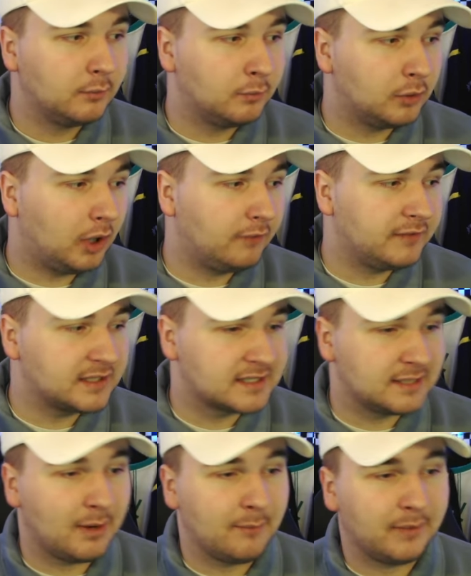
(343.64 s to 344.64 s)

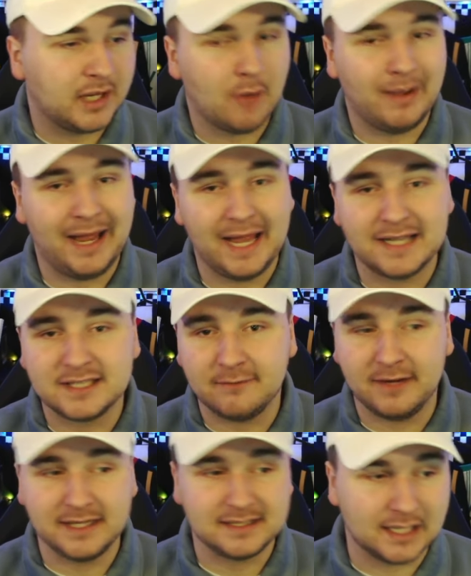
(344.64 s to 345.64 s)
obviously, when we go ahead to
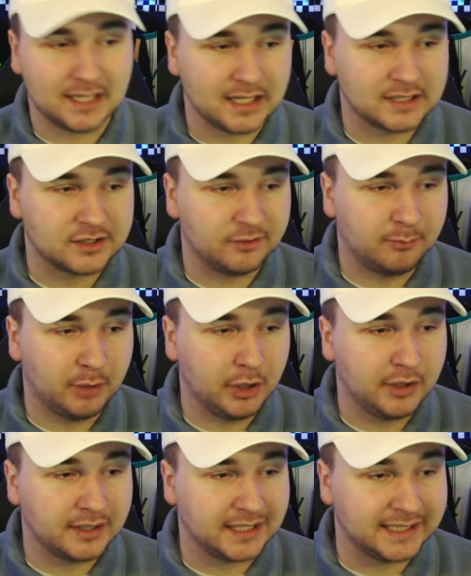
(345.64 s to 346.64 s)
face the likes of
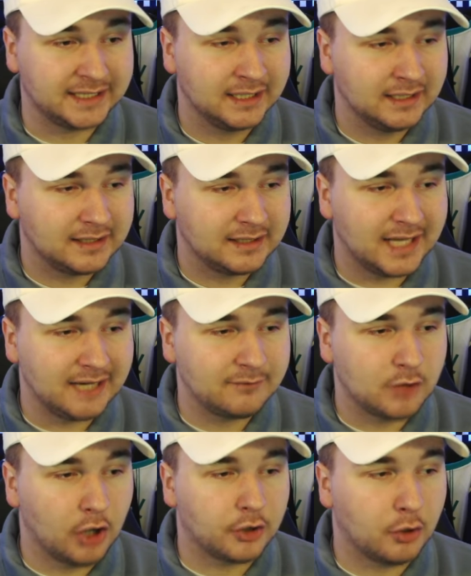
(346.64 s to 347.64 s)
Burnley, they've
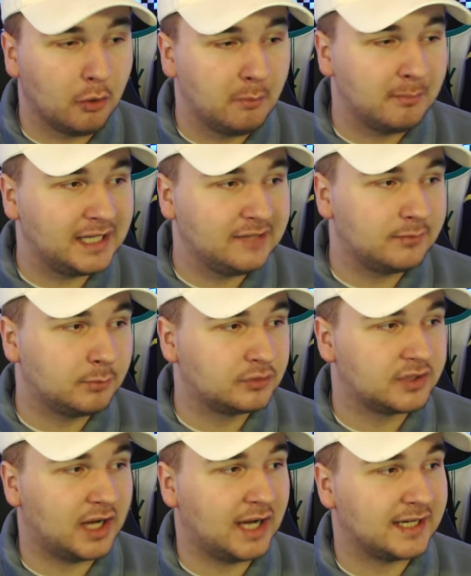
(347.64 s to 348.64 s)
got an unbelievable
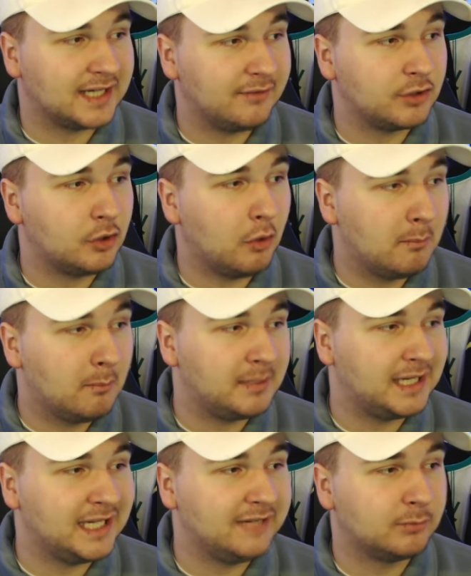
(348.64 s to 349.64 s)
side and have an
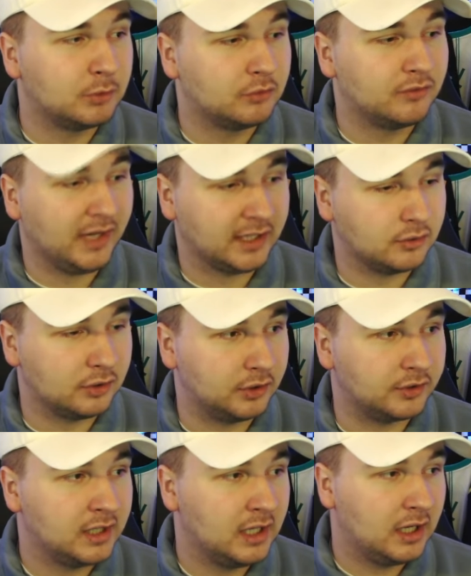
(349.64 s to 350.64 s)
unbelievable
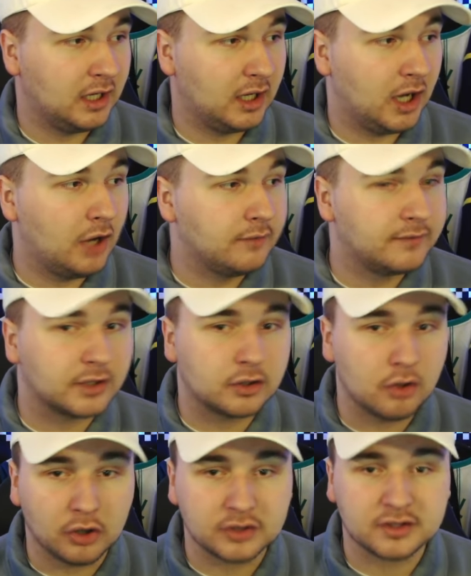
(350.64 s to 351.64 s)
record over the
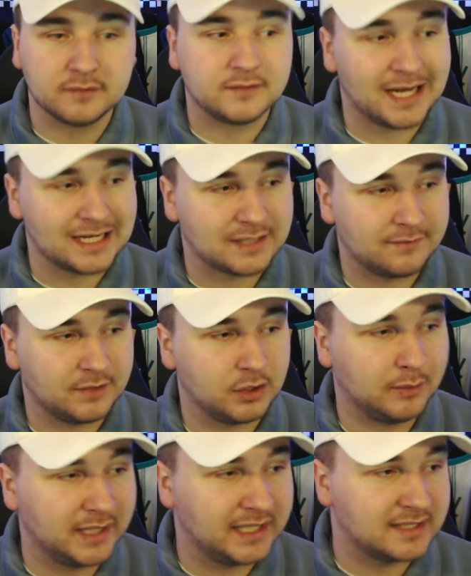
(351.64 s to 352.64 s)
course of the last
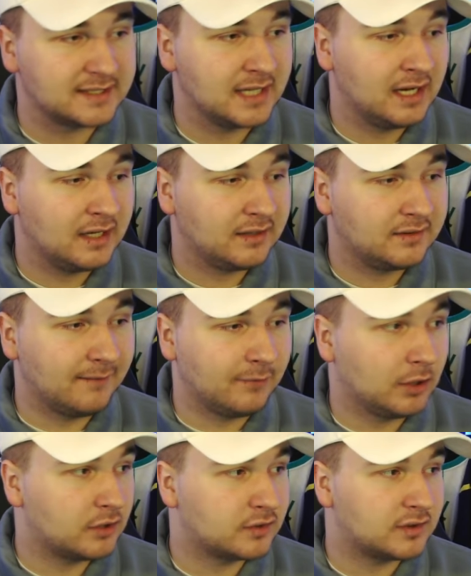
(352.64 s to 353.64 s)
few weeks. They've
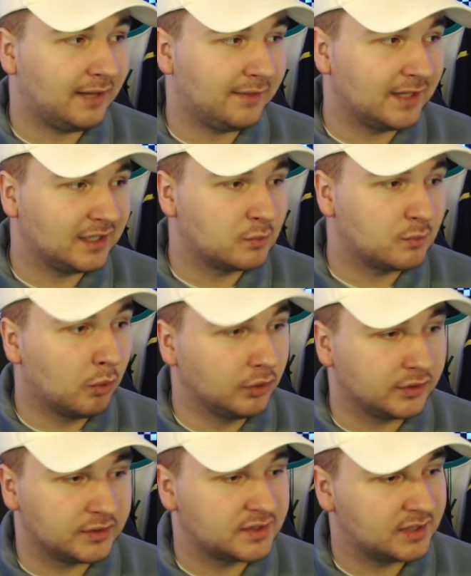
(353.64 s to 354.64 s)
lost, I think it's
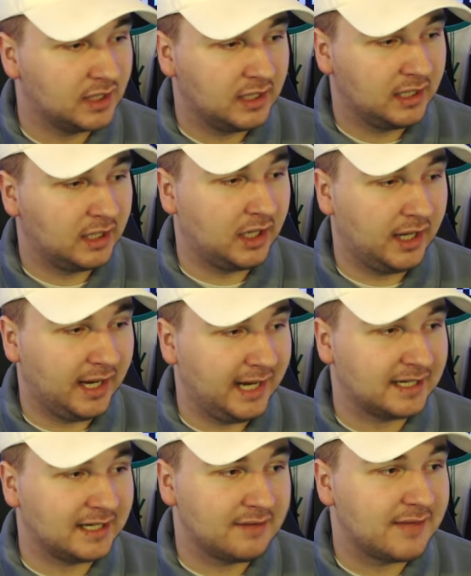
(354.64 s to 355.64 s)
once,
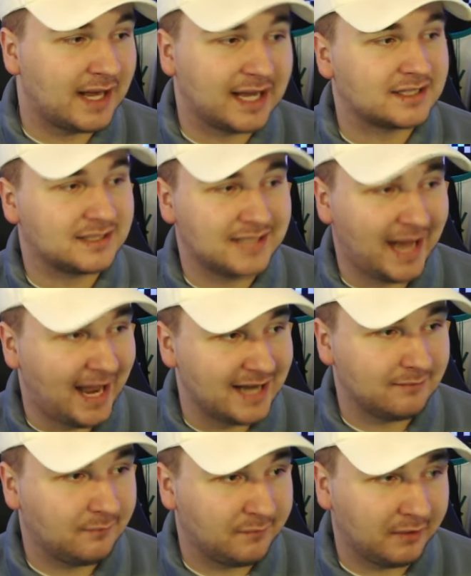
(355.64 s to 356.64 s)
in like their last
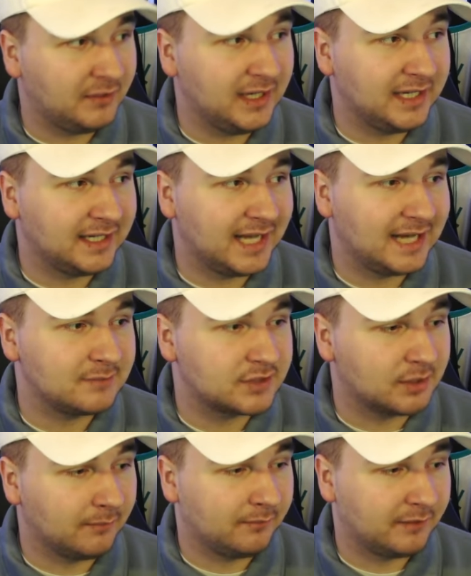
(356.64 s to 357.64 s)
10, 15 games,
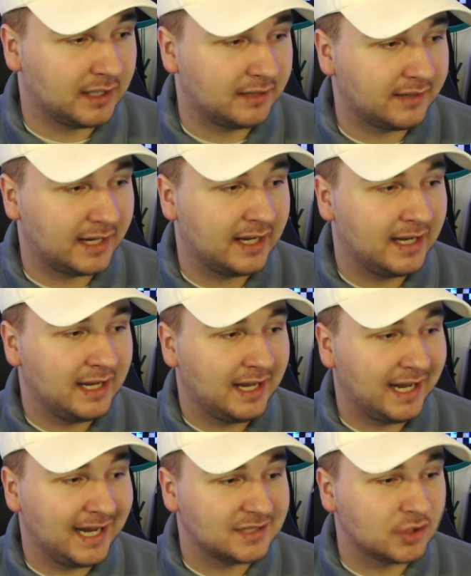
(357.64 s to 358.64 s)
something like that.
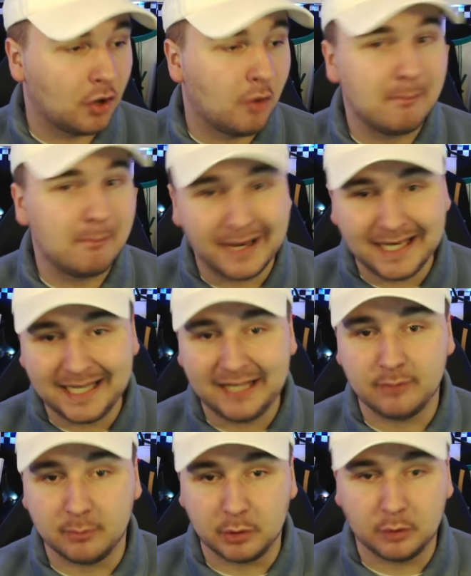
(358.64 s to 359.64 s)
It is
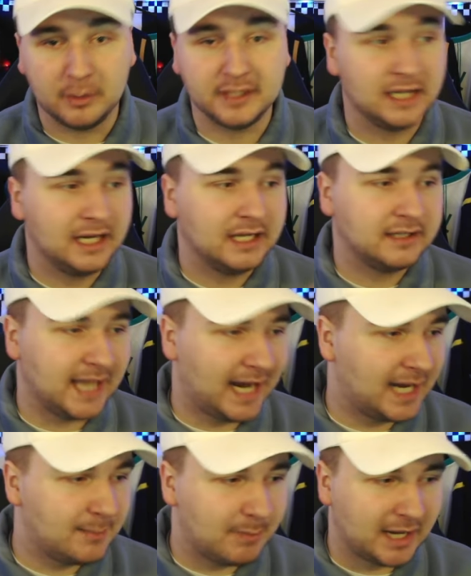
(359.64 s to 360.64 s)
unbelievable. And they
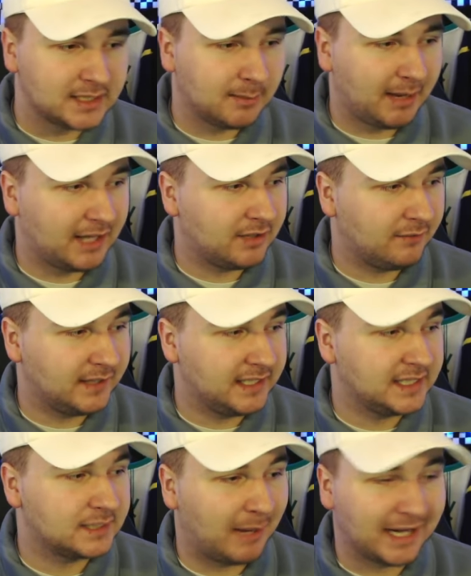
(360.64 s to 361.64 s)
had back-to-back
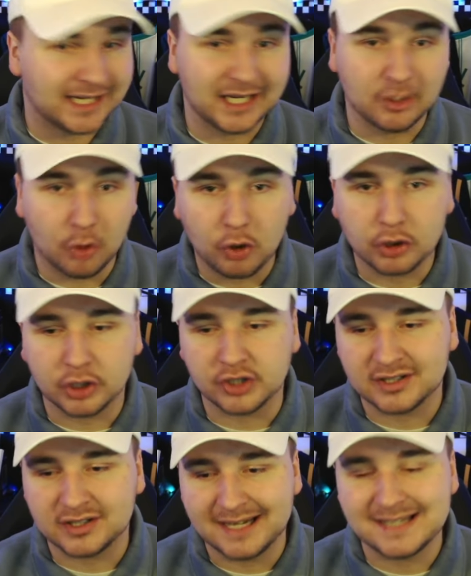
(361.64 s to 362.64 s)
defeats back in
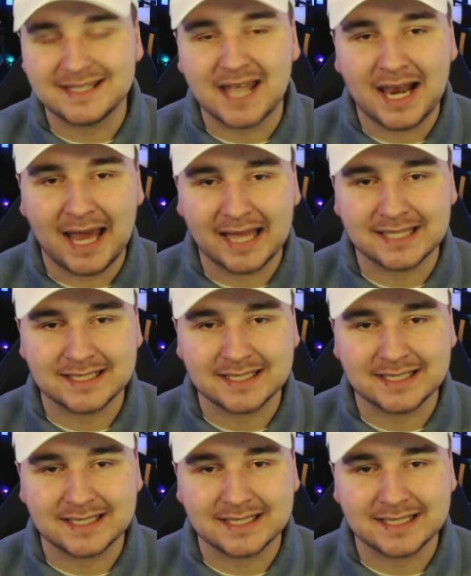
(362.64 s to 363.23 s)
August, and that is the last